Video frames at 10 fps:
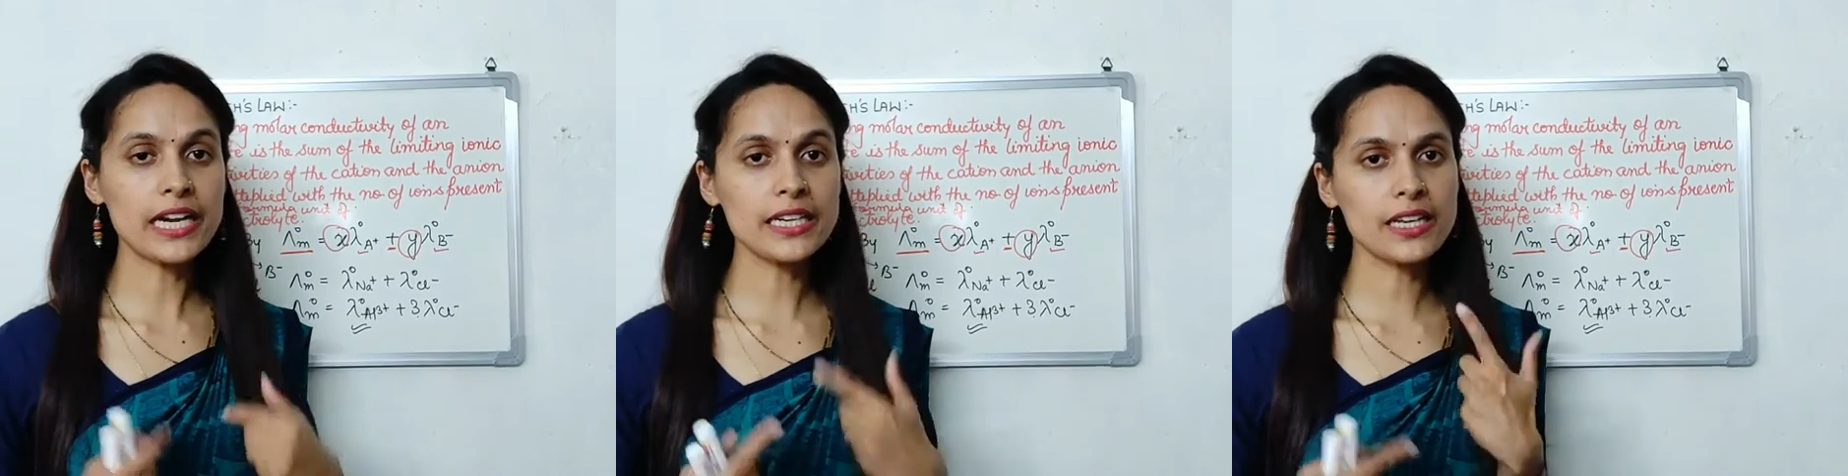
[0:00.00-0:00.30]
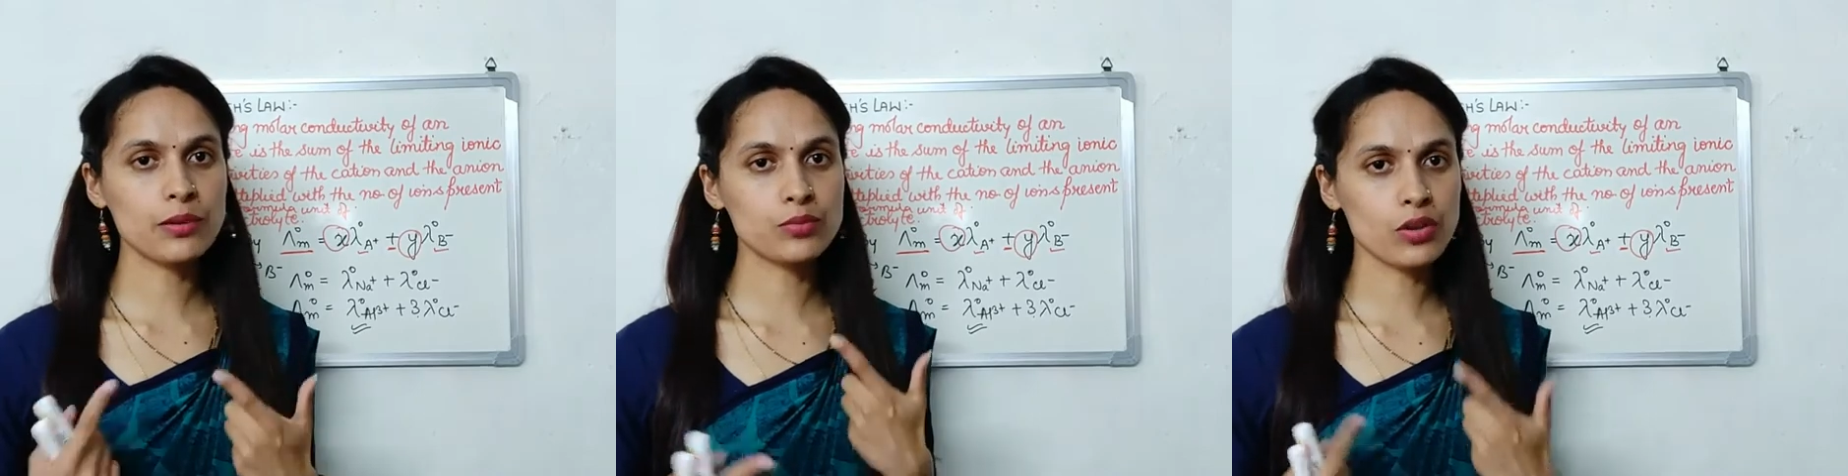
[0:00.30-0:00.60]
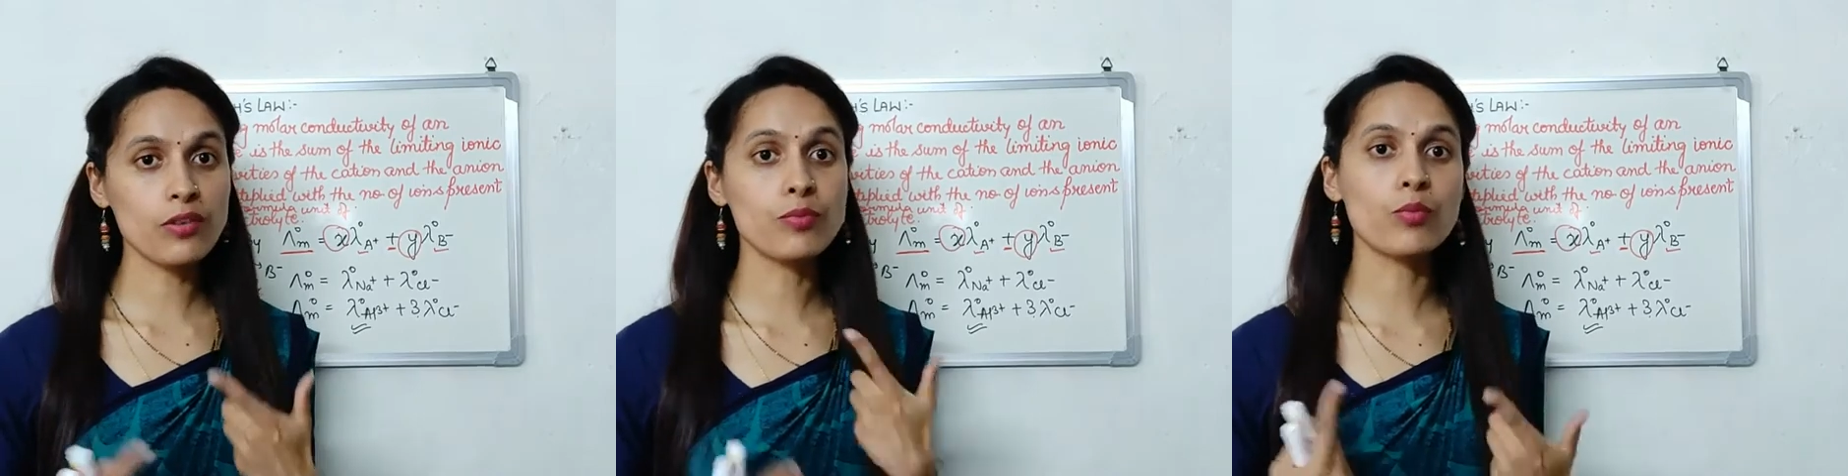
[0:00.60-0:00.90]
in
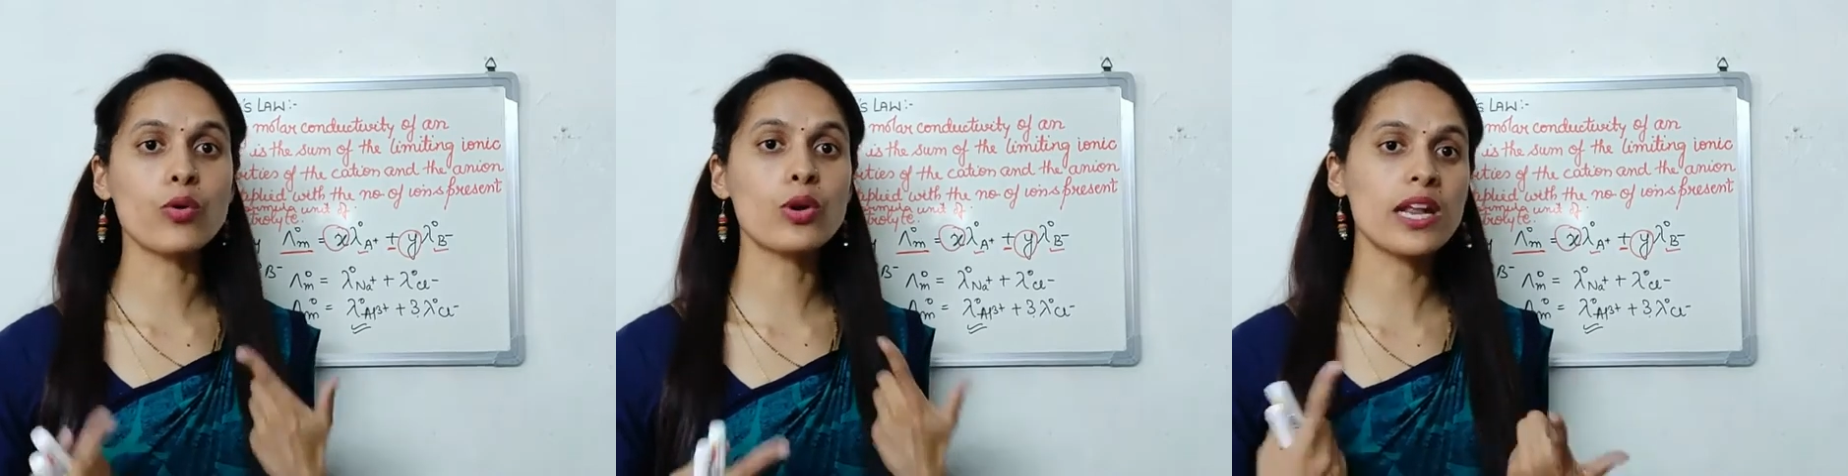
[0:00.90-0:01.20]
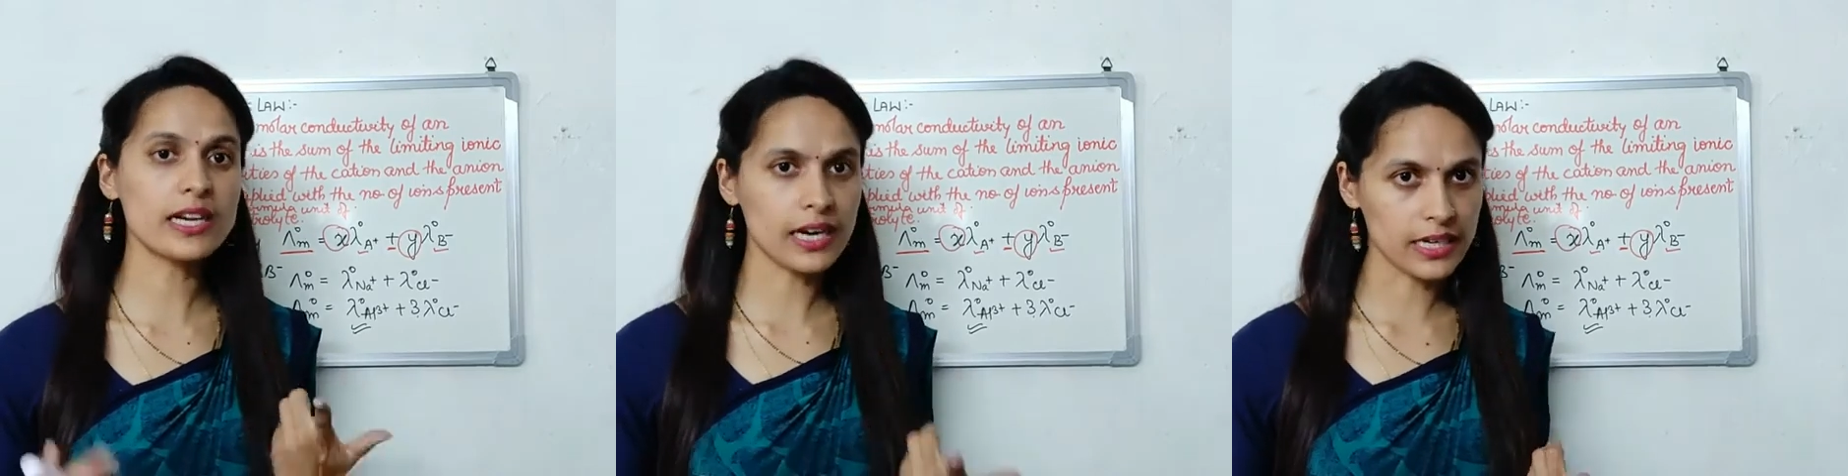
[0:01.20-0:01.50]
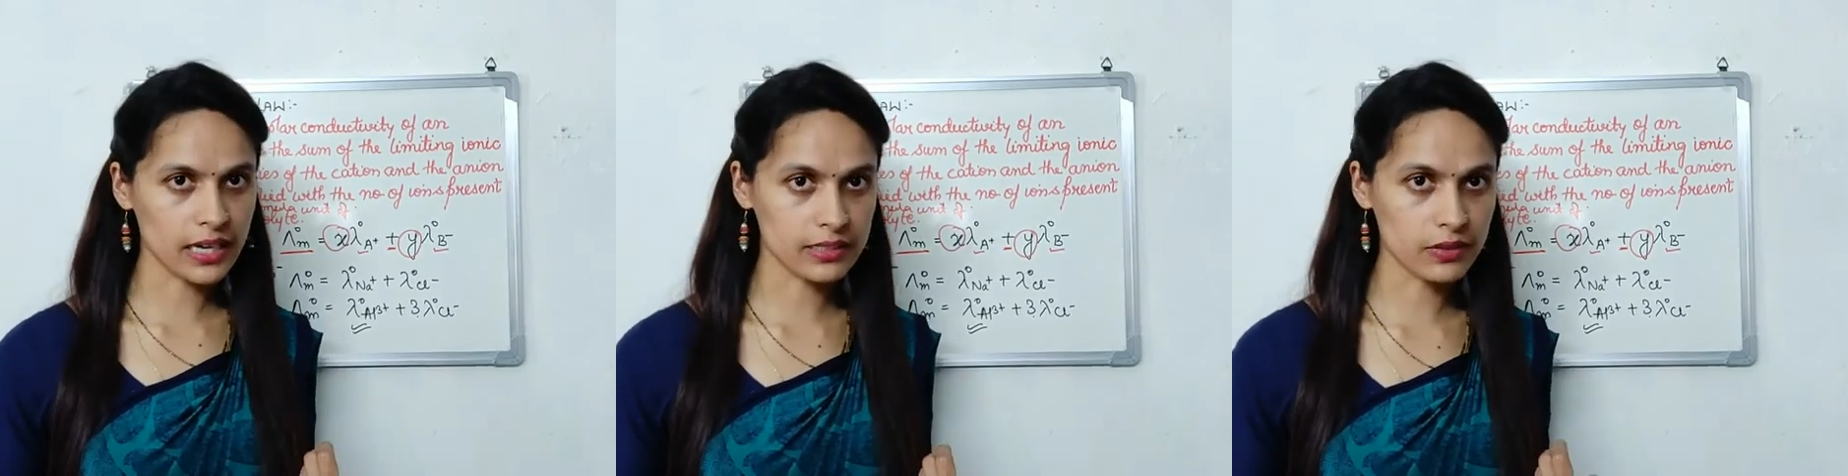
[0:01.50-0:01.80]
terms of molar
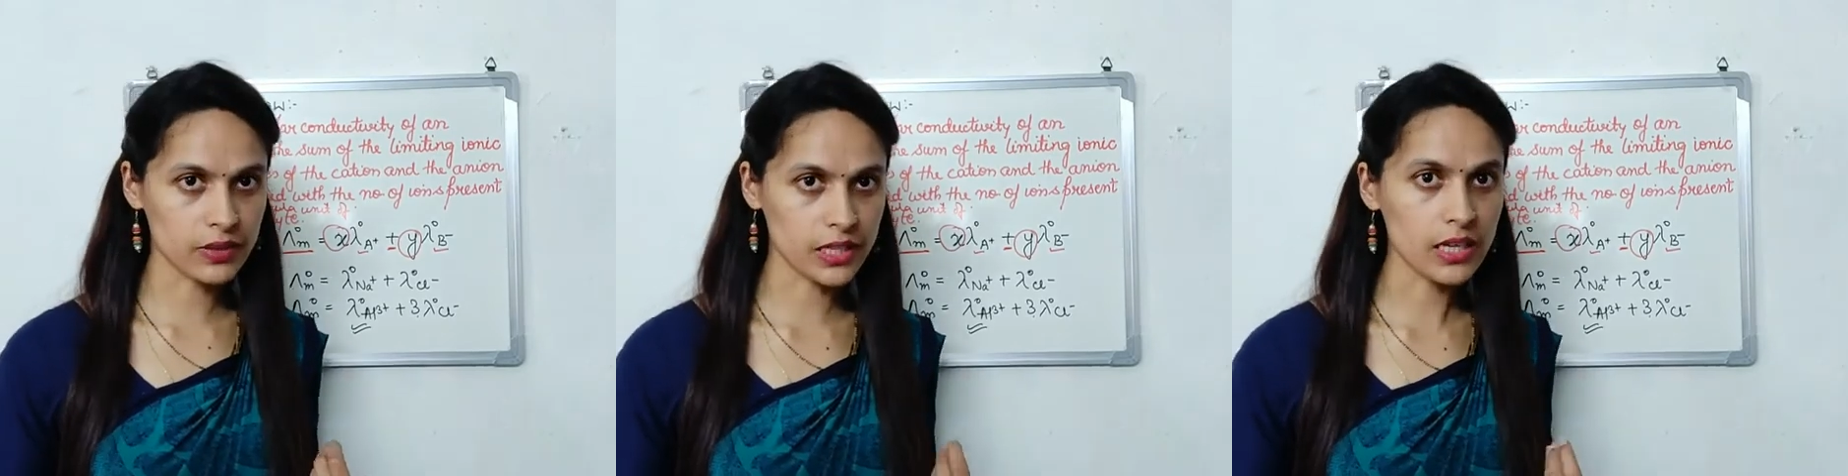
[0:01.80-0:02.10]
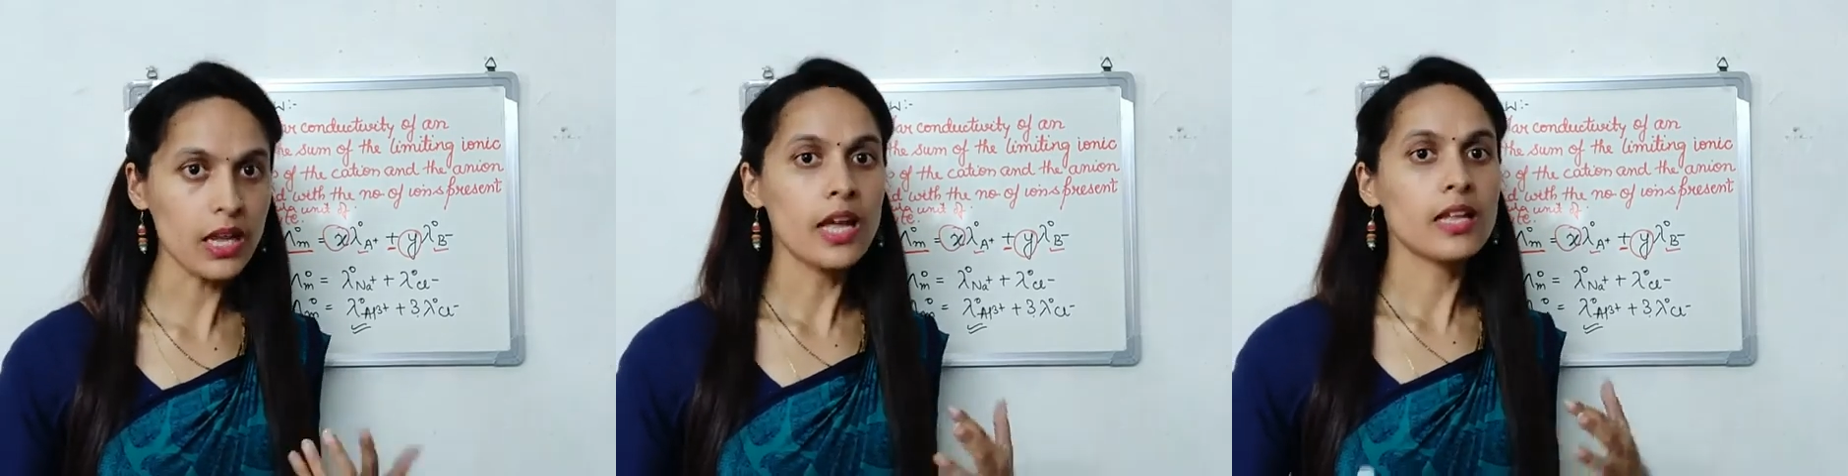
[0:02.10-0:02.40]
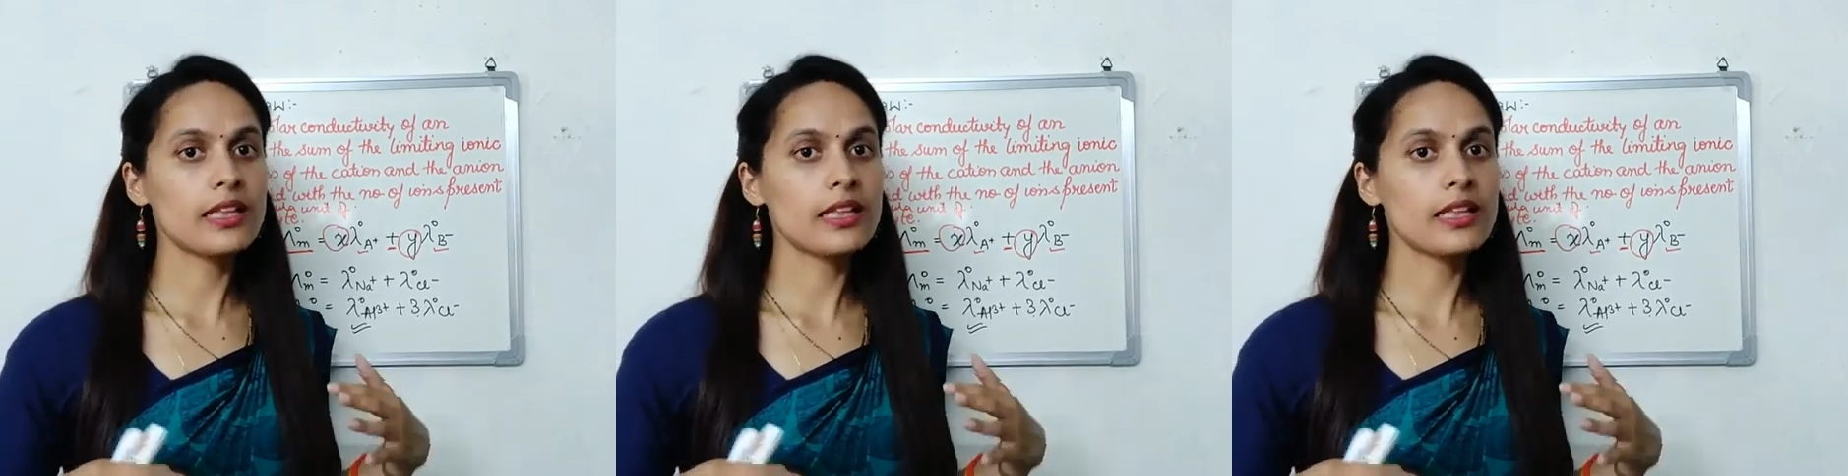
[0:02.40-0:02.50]
conductivity,